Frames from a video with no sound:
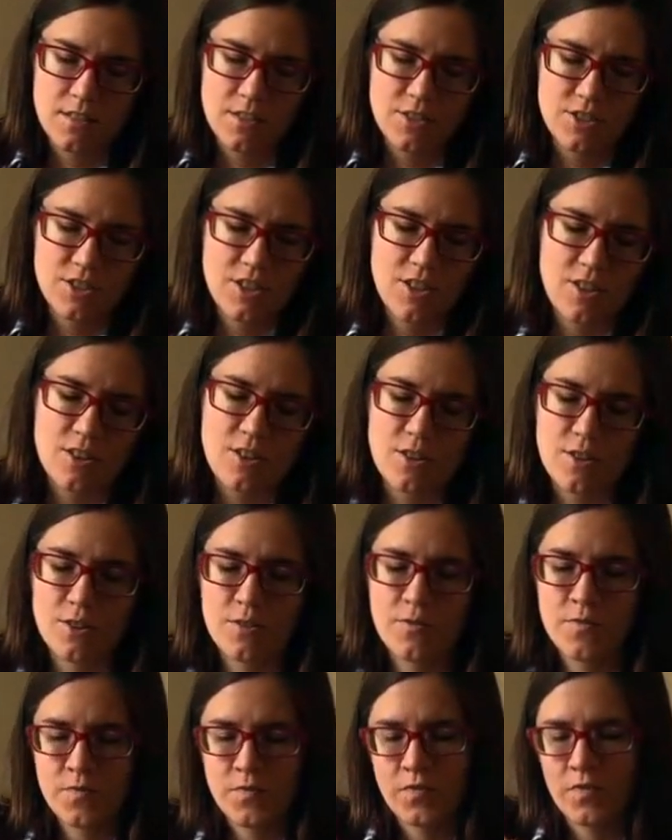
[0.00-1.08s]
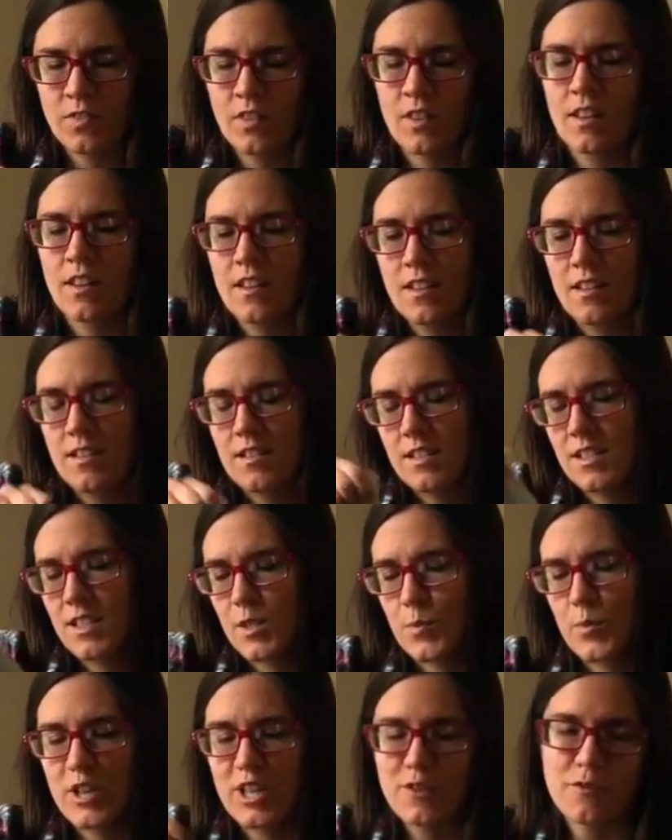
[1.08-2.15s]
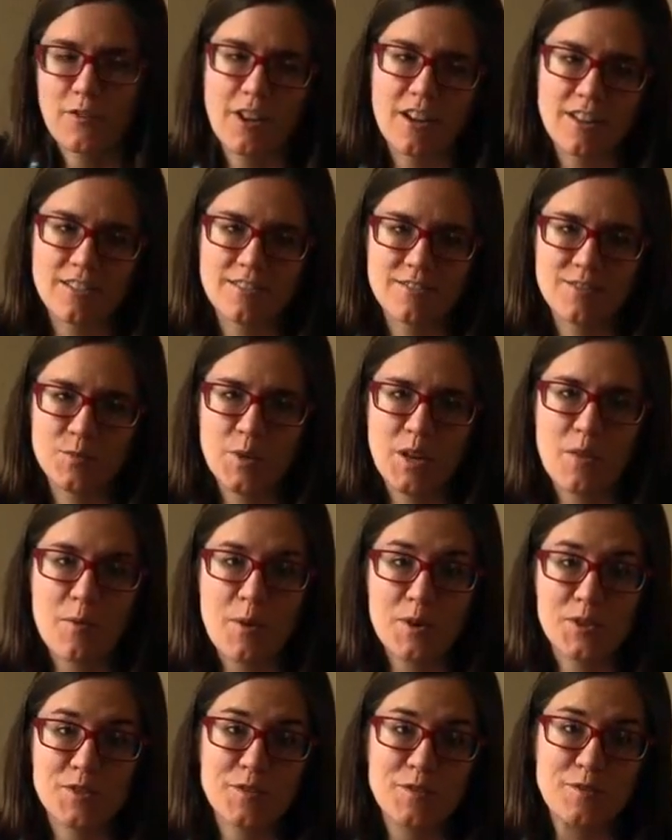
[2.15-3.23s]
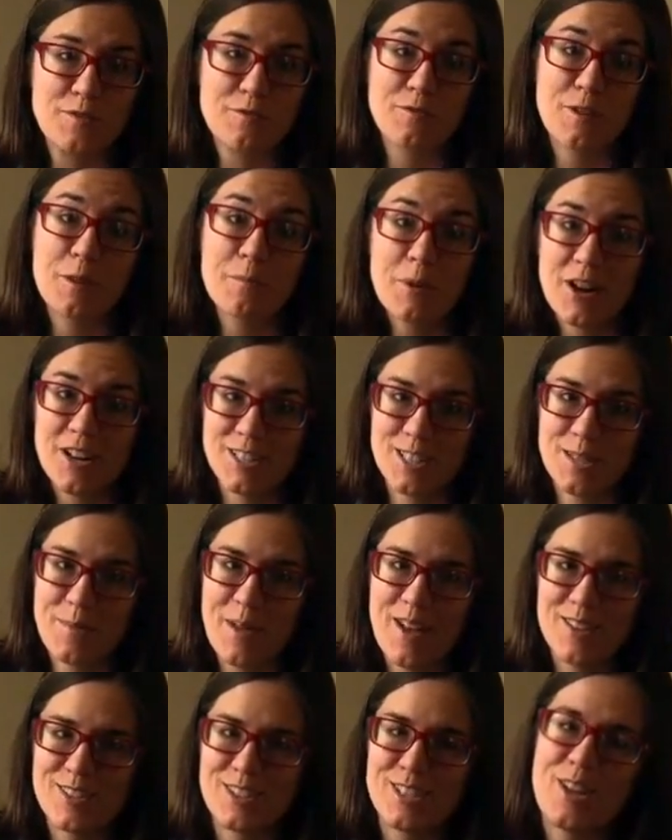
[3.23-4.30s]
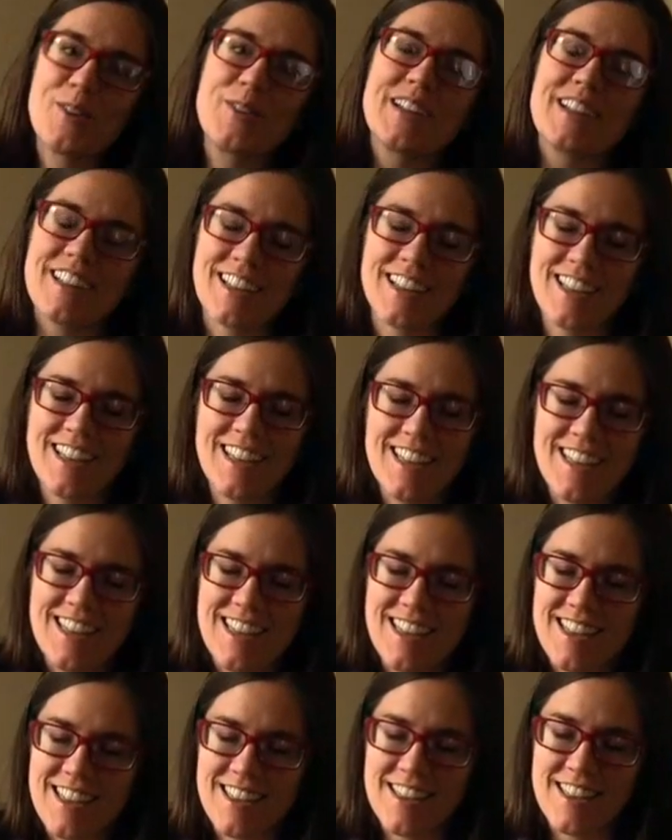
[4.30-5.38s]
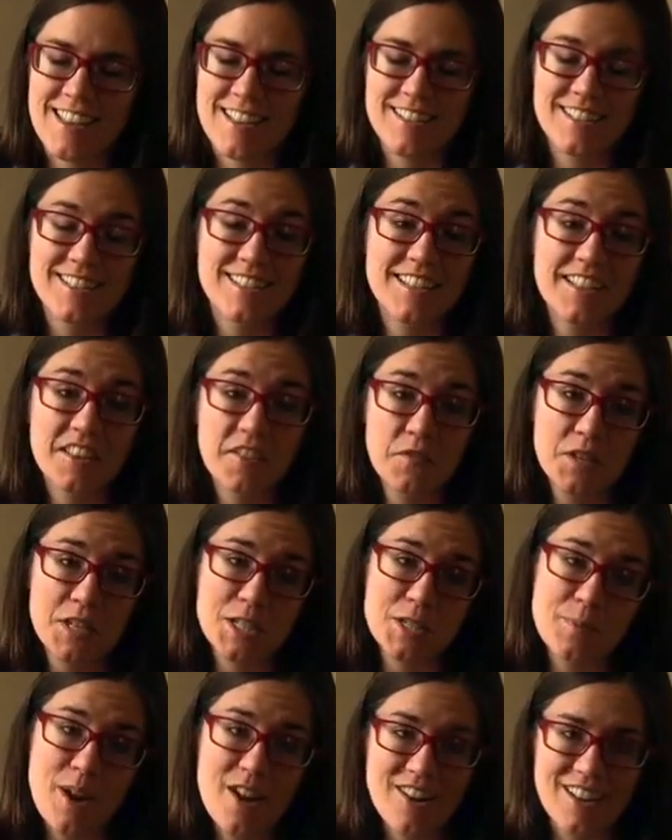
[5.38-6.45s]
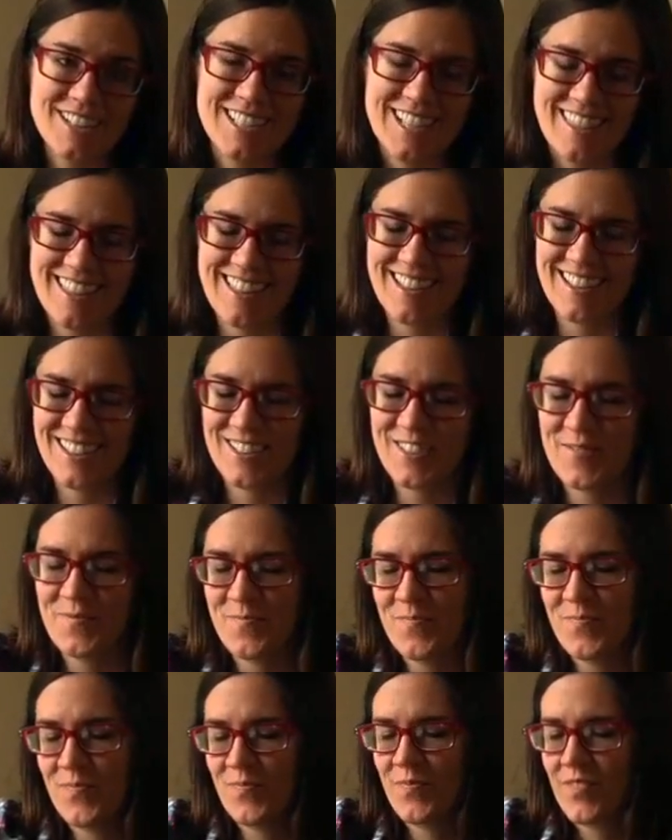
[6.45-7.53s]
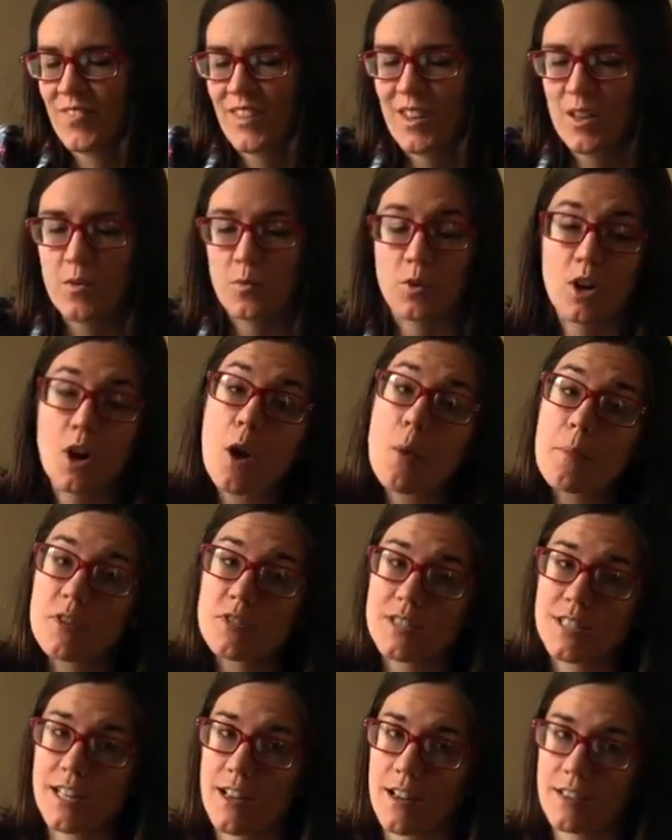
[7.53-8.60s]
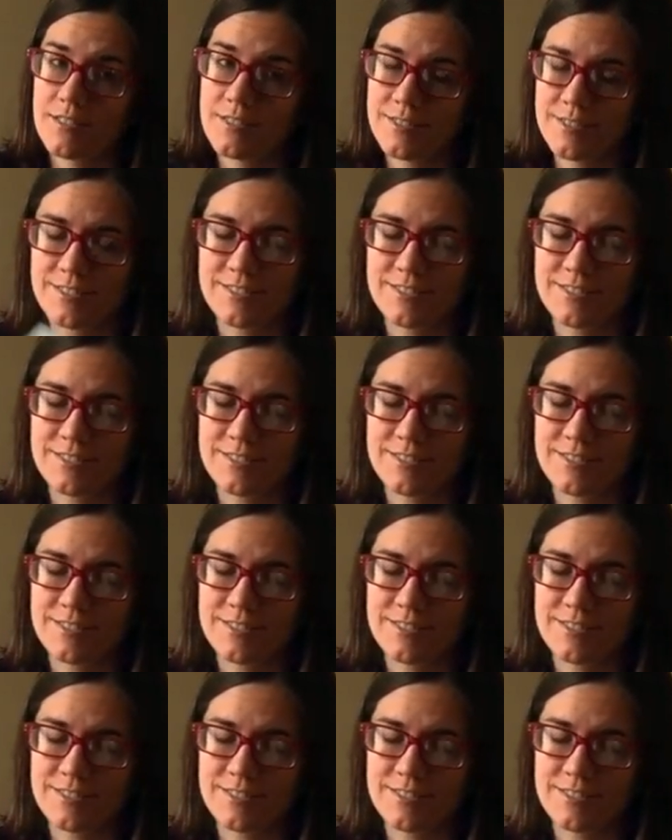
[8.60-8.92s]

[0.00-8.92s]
So this is pretty fun. One of the most fun parts about sewing is seeing a finished product, I think. We're almost there.